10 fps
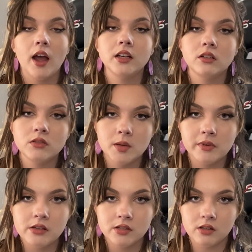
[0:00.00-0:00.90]
I know some
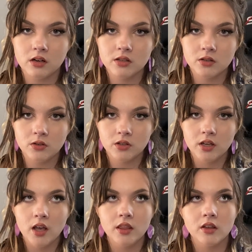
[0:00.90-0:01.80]
of you still aren't sold.
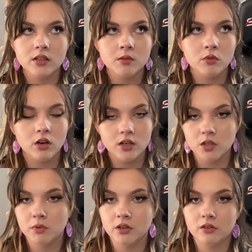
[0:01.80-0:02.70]
There's some more
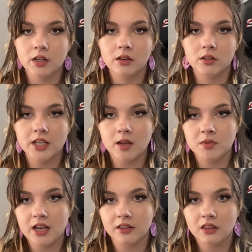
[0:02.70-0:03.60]
entrepreneurial
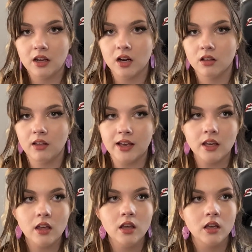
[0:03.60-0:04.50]
types out there,
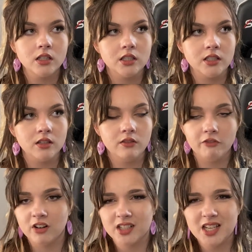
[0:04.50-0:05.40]
like,
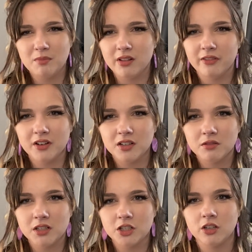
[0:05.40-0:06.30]
for example, if you're a
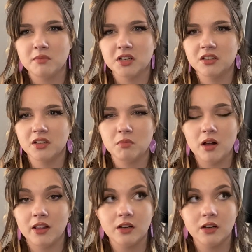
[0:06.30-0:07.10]
Twitch streamer, you probably